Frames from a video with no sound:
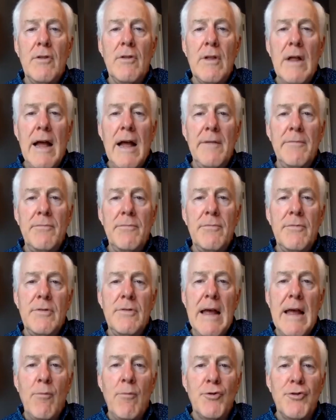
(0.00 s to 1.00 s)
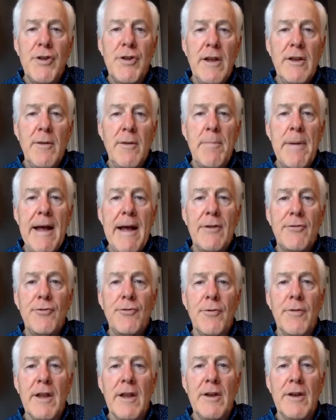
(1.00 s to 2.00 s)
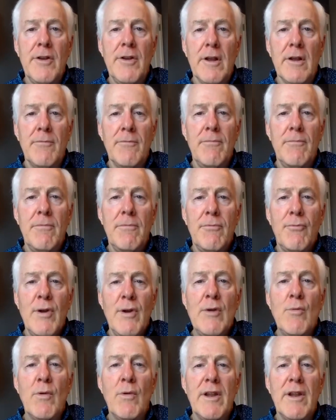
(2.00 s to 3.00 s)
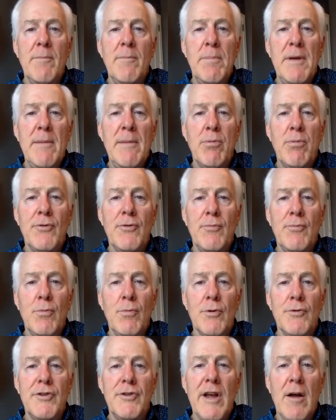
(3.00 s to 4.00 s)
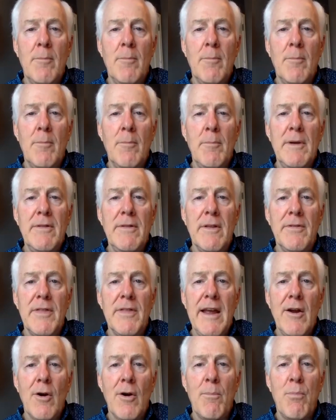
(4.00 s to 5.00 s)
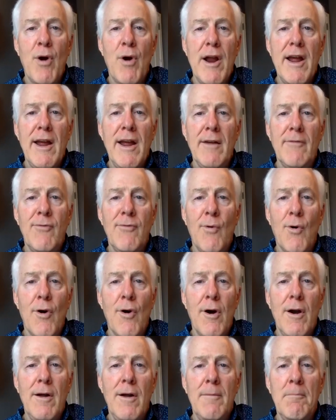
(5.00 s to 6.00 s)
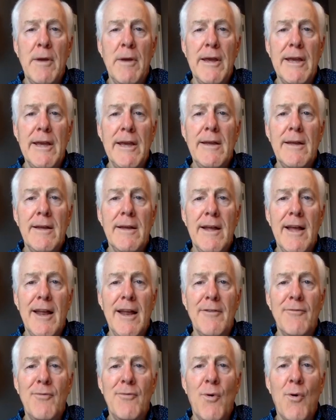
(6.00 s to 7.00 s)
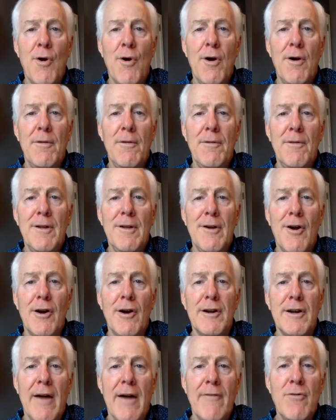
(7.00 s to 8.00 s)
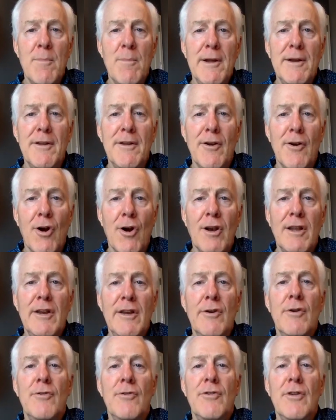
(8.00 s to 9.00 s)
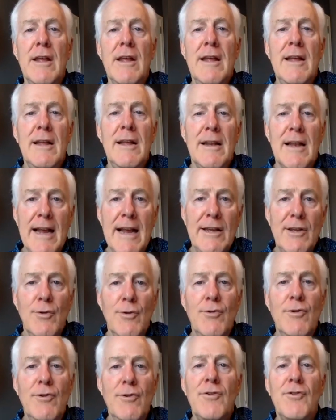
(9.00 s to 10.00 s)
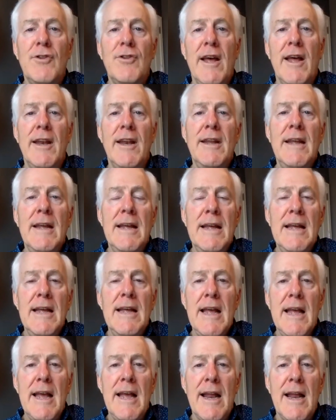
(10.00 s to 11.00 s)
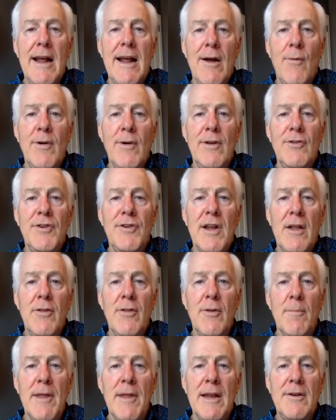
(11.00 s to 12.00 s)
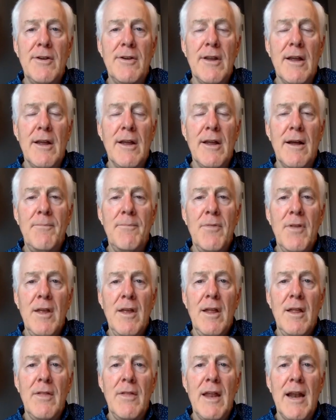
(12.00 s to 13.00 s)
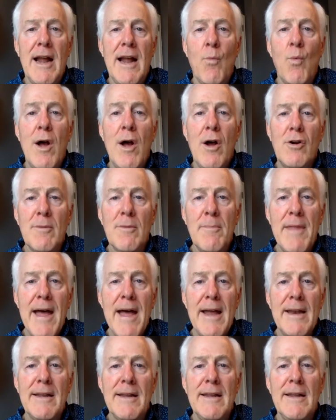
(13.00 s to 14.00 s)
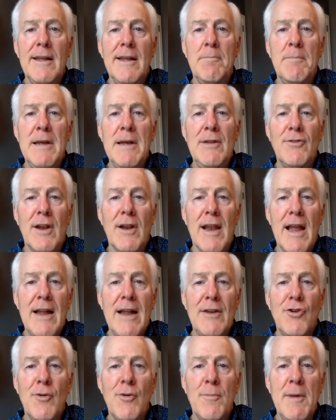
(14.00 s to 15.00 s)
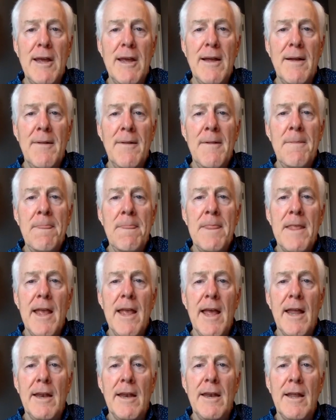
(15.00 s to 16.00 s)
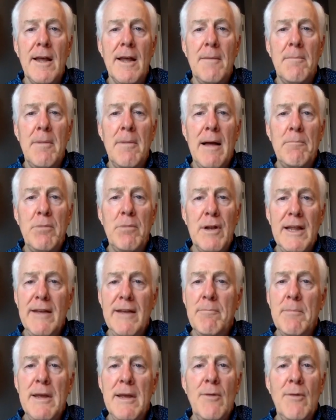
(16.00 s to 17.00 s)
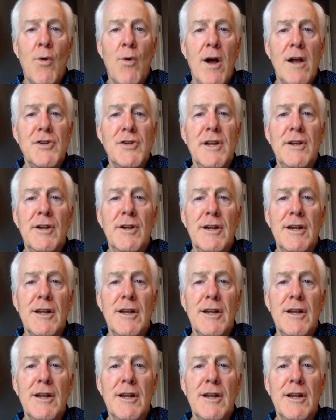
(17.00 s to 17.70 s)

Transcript: I will tell you, Pastor, that frequently people will tell me that they are praying for me and for our government and our leaders, like you just said. And I always tell them that I welcome that. It means a lot to me. And believe me, Washington could